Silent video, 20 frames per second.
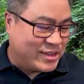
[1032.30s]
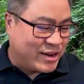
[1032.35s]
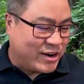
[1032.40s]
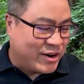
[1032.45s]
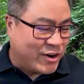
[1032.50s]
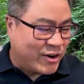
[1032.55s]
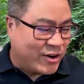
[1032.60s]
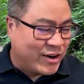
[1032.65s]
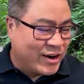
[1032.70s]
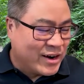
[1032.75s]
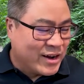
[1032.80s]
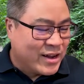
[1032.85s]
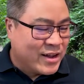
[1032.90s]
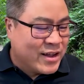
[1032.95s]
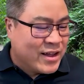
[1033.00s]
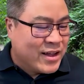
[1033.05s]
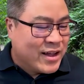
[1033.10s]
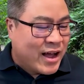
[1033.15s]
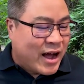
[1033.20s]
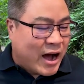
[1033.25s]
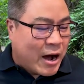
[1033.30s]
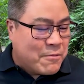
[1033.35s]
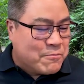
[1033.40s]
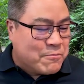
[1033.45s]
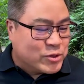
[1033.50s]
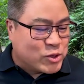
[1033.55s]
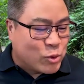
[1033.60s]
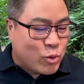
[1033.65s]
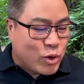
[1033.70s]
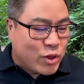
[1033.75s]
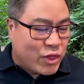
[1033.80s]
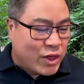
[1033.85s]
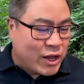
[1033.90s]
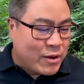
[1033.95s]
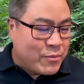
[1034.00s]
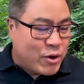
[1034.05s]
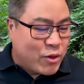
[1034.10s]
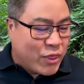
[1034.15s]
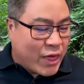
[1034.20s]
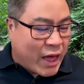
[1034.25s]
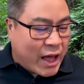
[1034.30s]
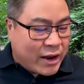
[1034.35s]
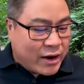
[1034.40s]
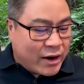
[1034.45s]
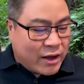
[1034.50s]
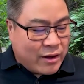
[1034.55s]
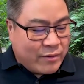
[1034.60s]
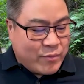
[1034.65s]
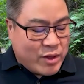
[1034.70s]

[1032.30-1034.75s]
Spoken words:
there. So when we think about that,